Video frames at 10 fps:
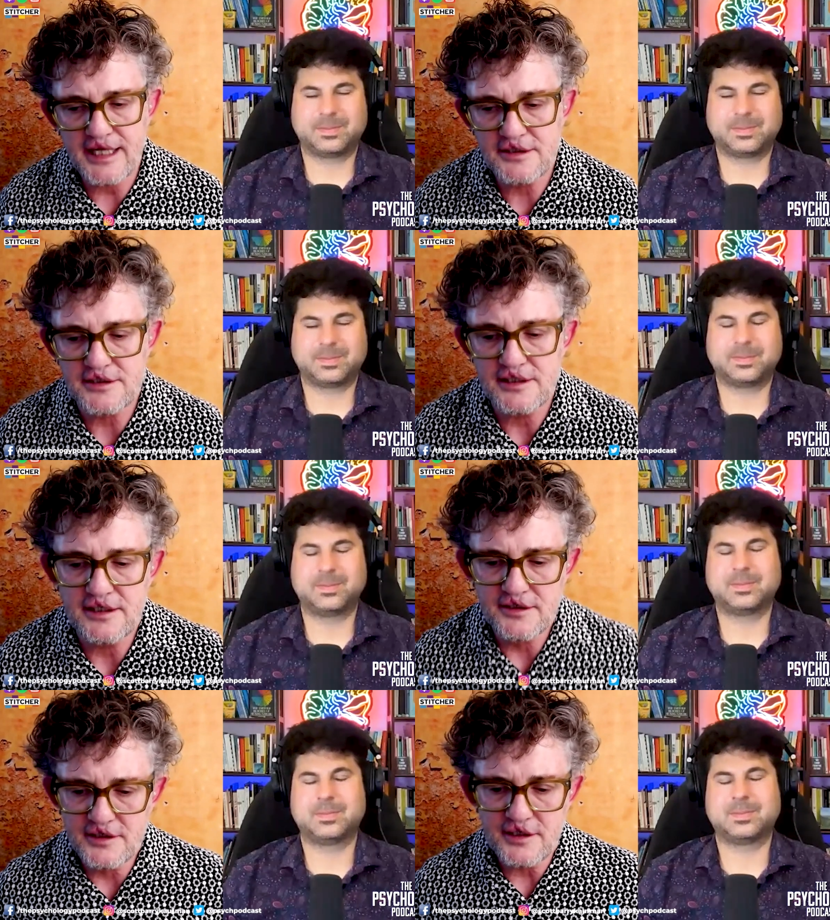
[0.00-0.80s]

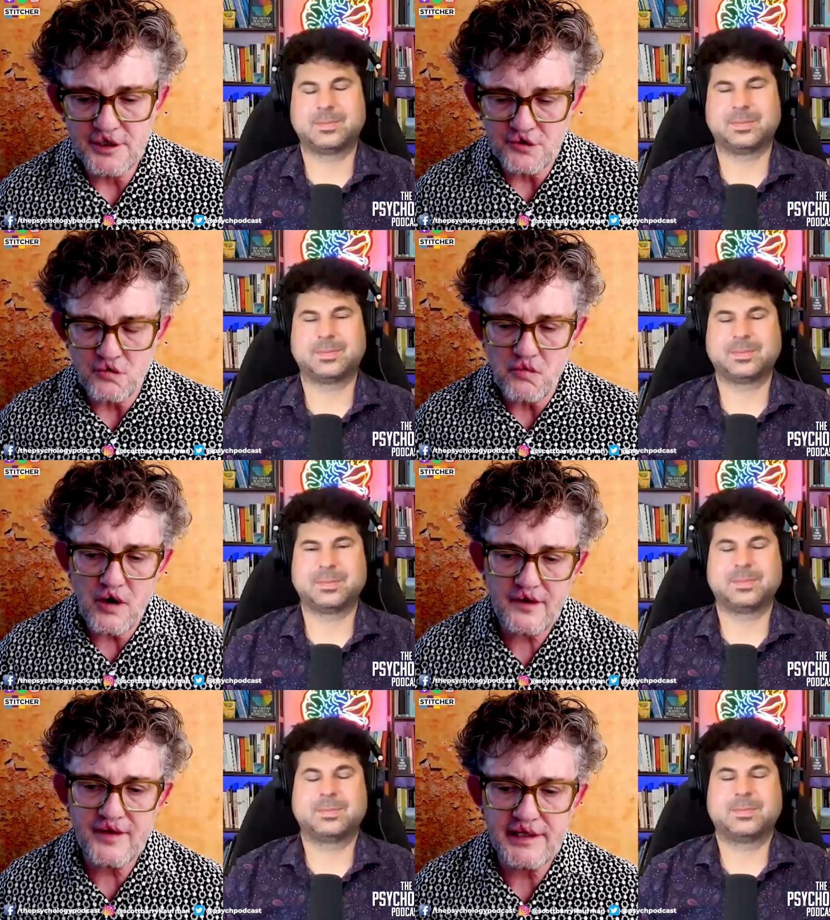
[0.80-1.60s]
Speaker 1: And, you know,
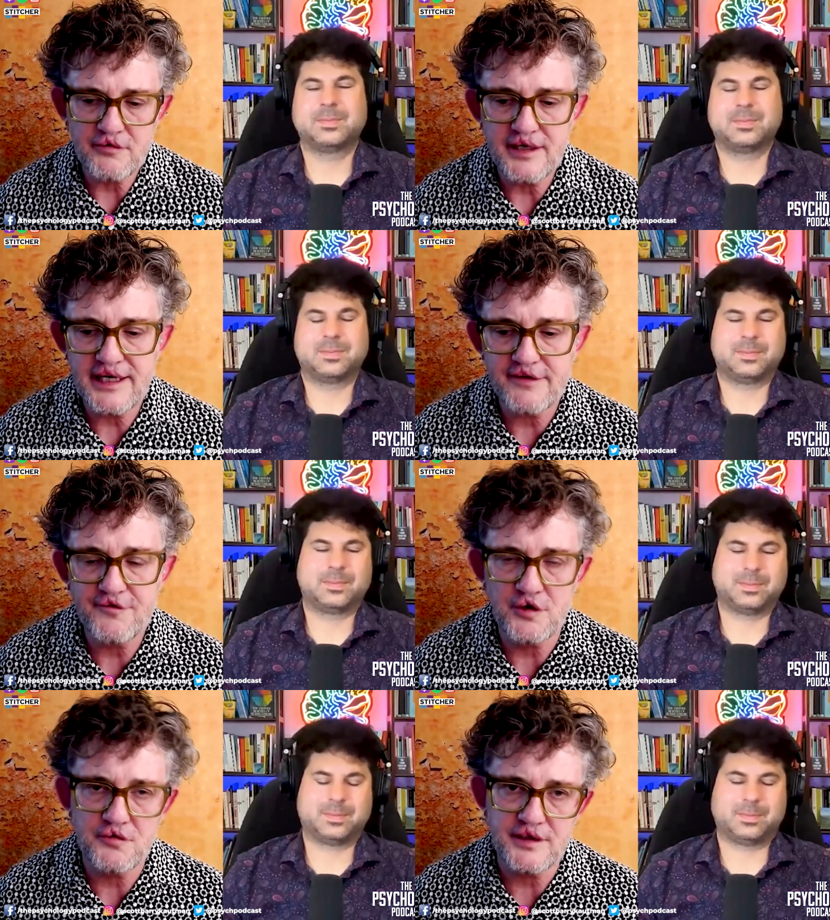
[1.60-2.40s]
the work that's
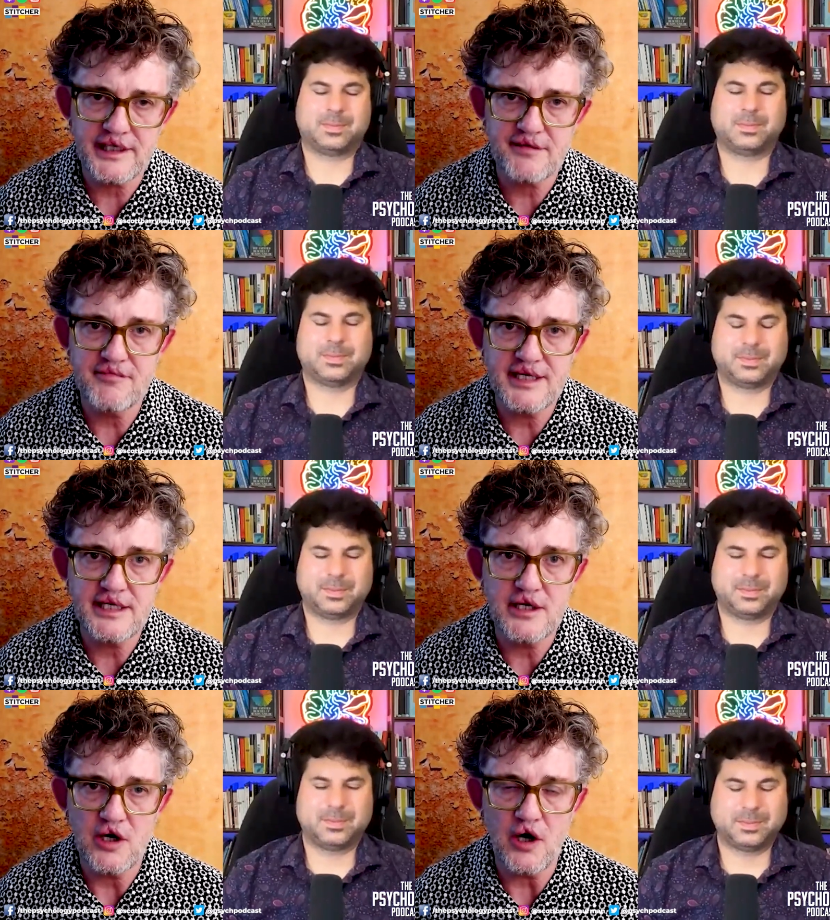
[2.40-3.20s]
really influenced
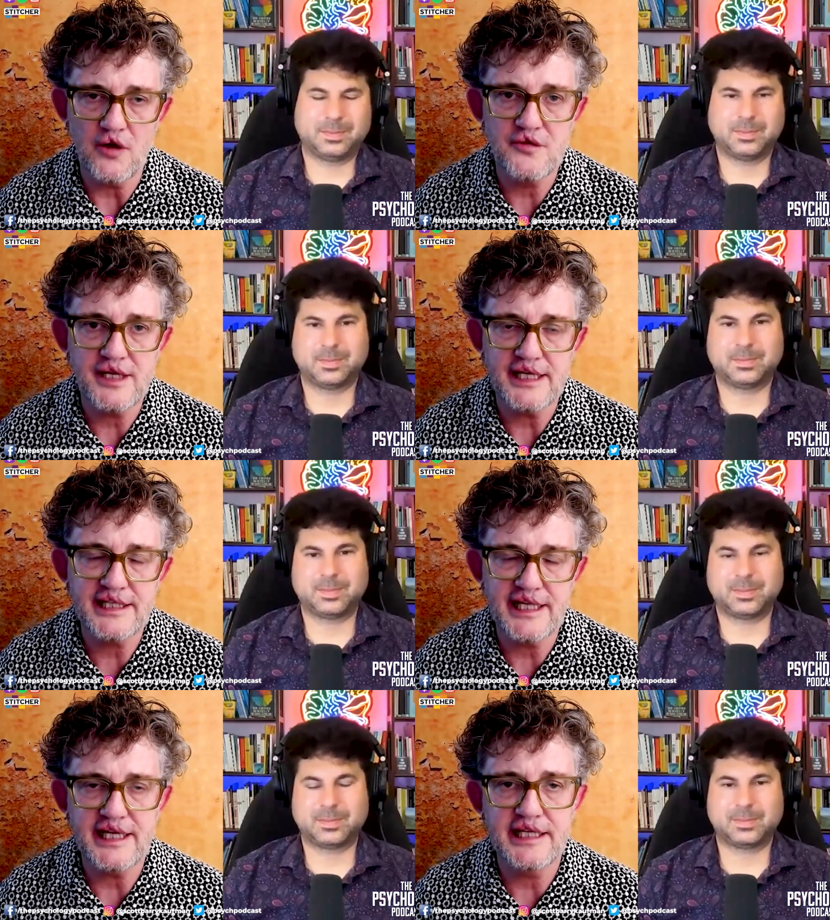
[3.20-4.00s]
me on
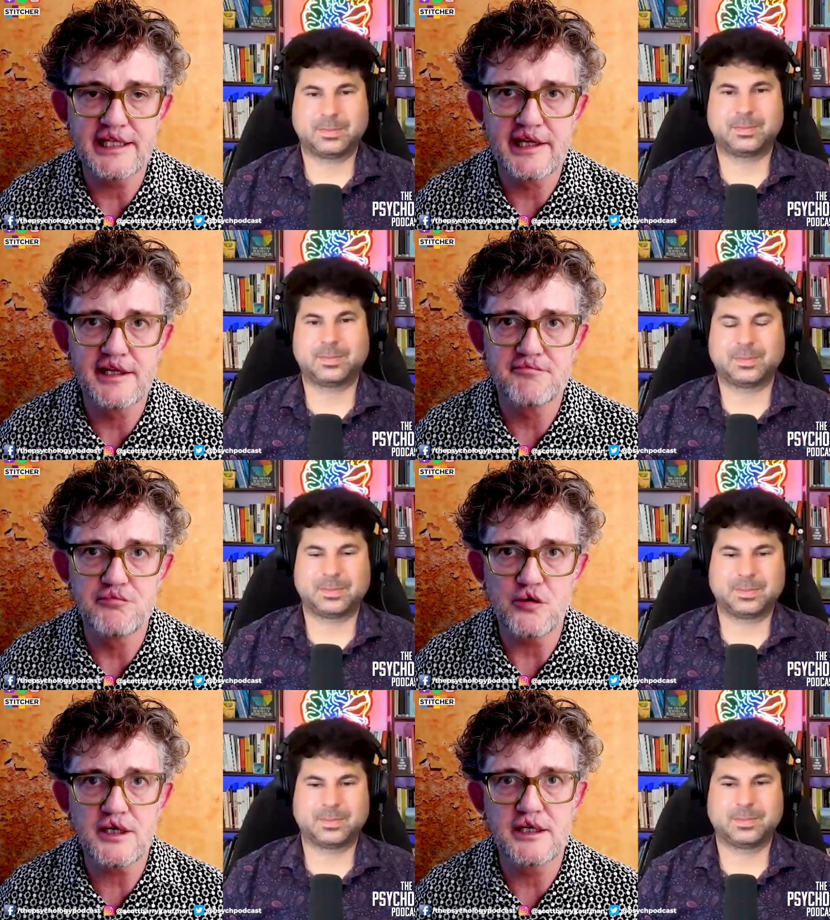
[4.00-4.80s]
this is
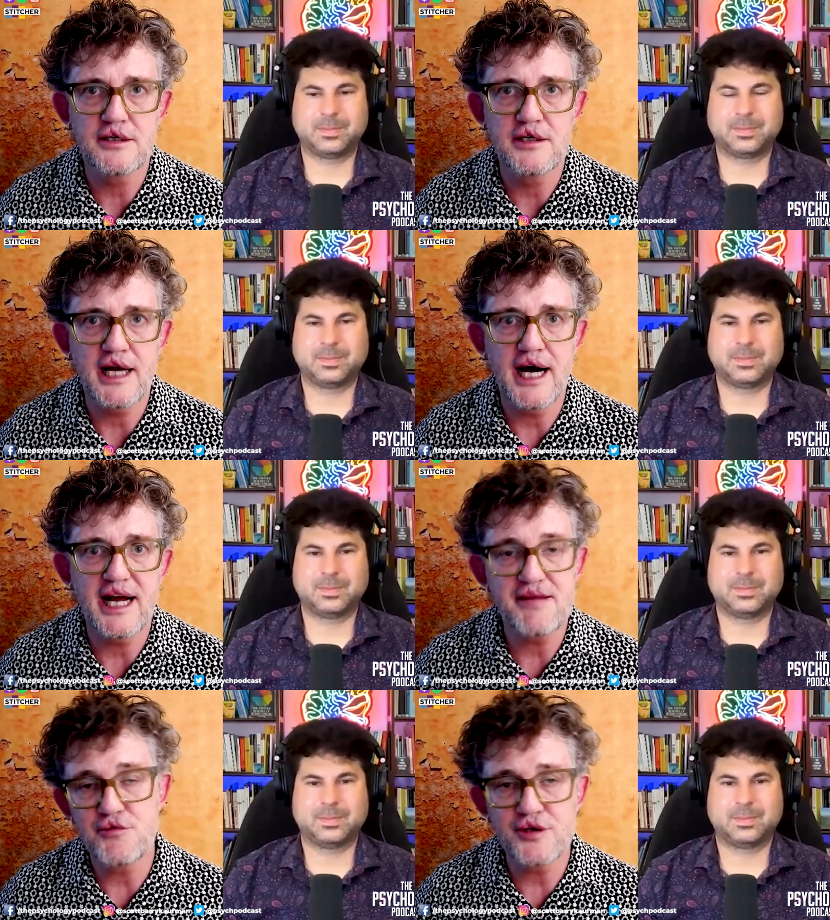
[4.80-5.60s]
the book,
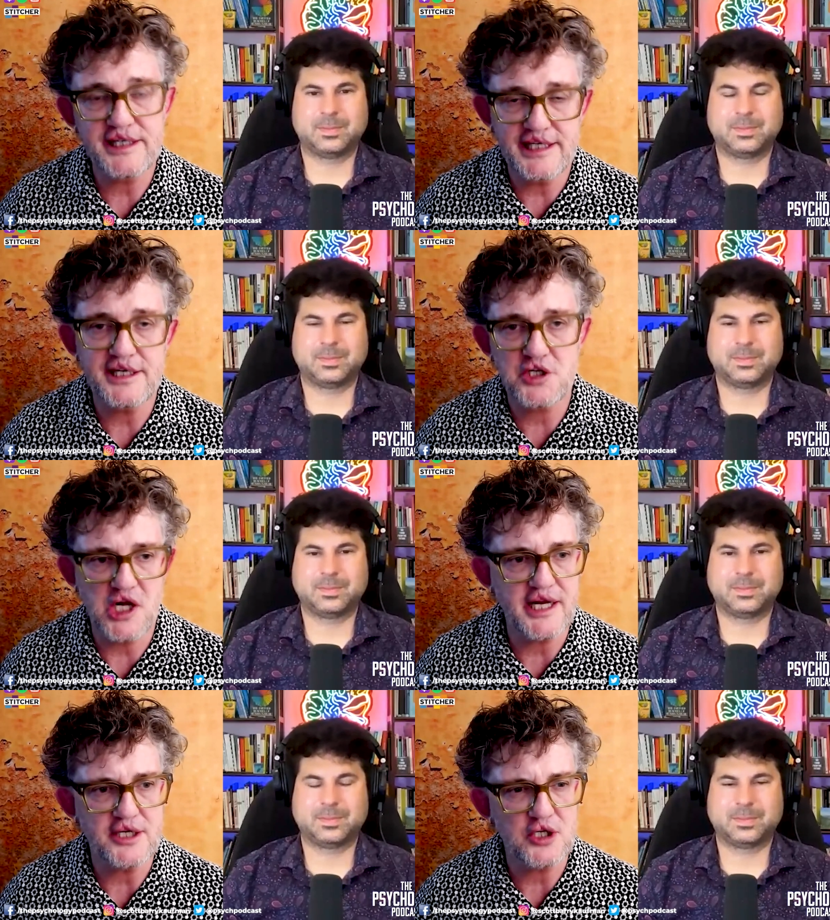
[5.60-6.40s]
Immunity
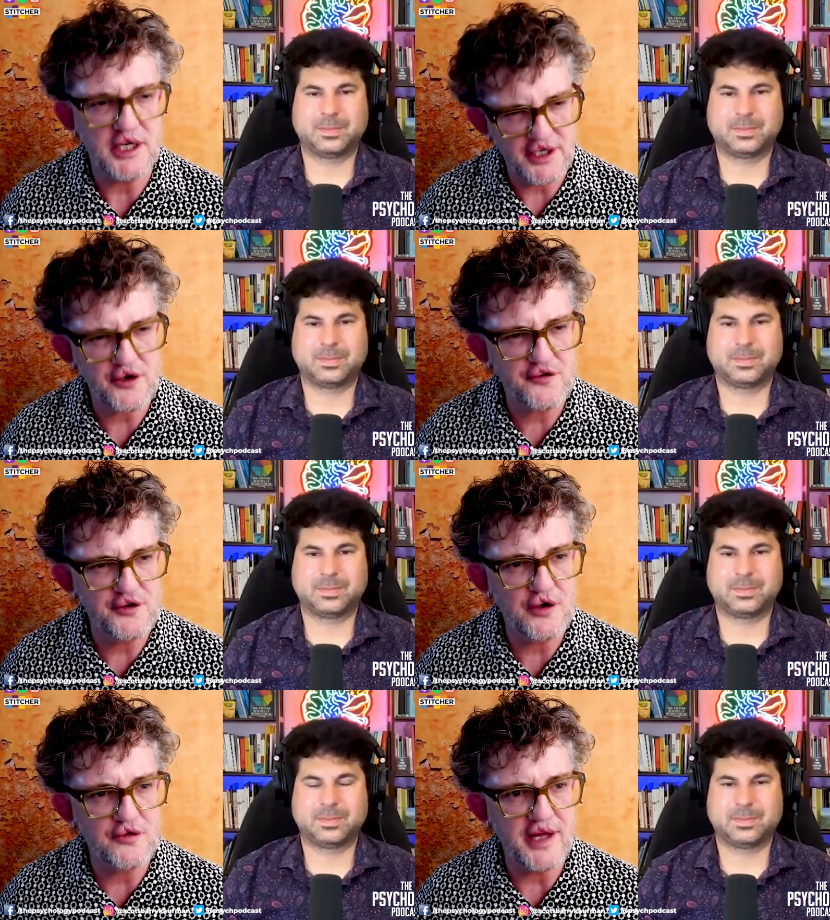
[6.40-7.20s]
to Change. I don't
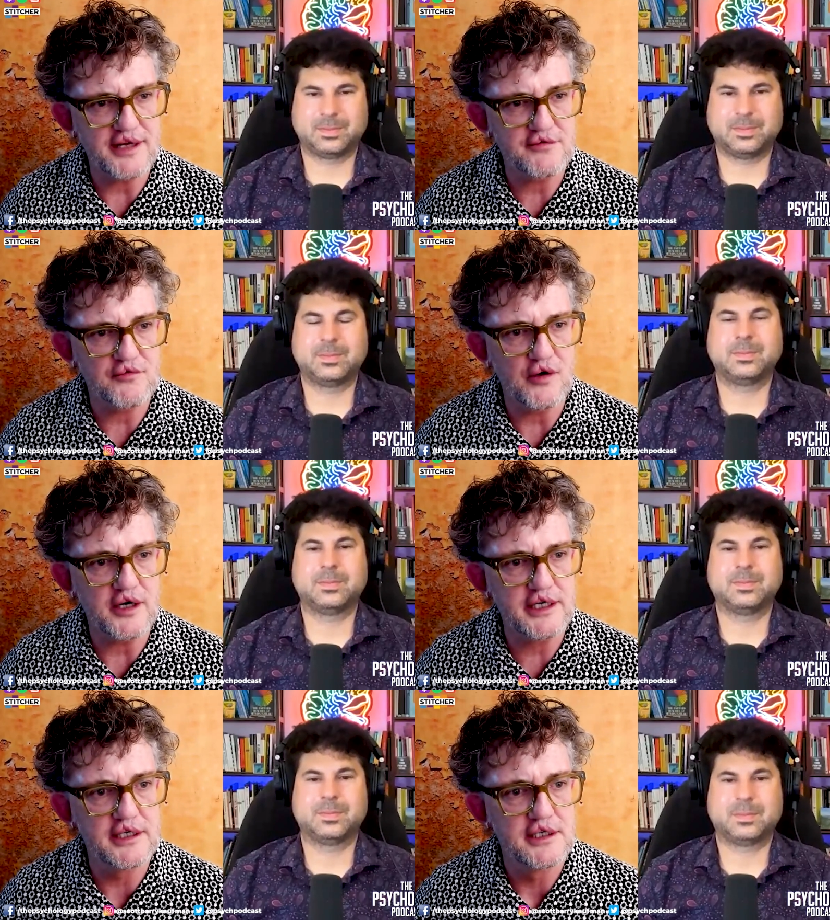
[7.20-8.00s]
know if you know that
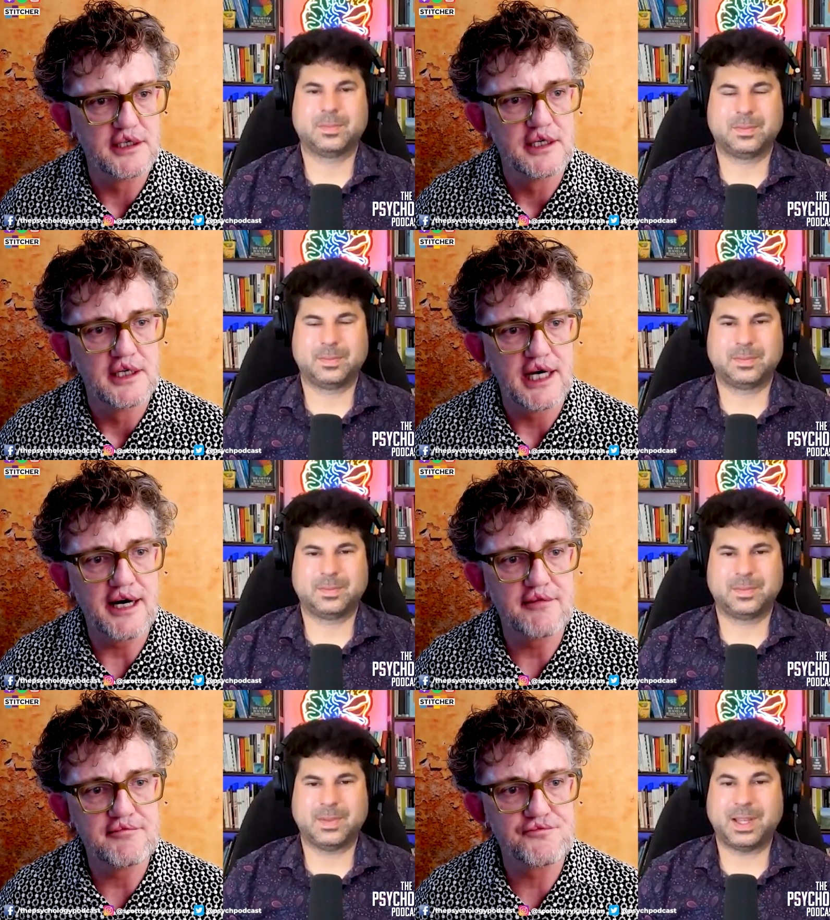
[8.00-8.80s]
work.
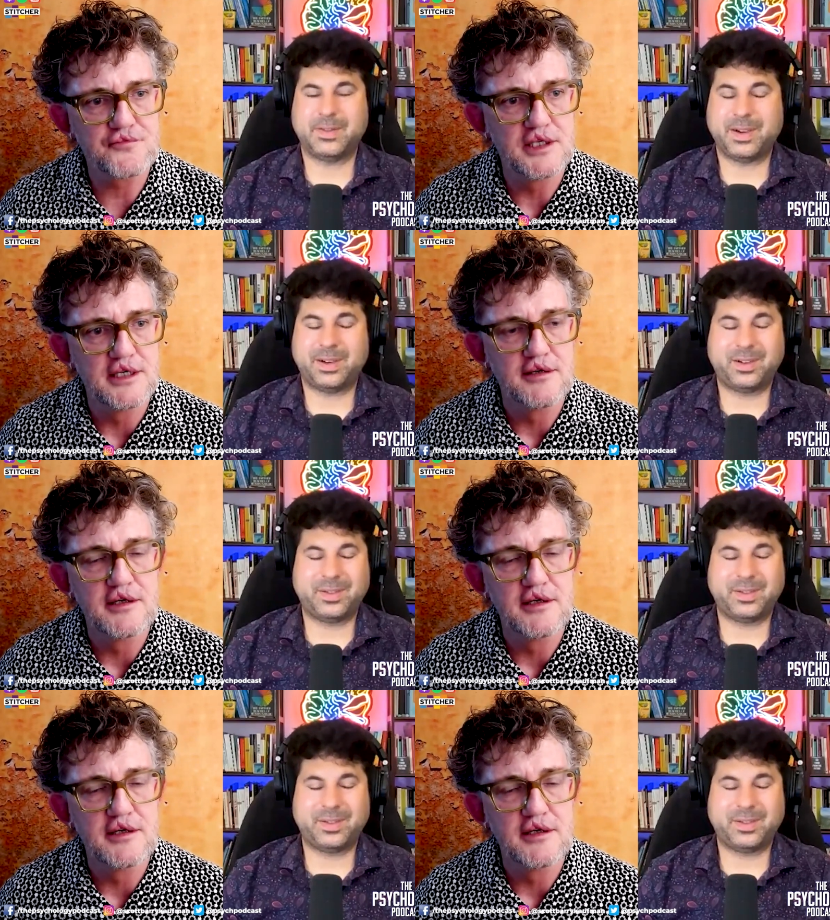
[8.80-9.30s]
I've never heard of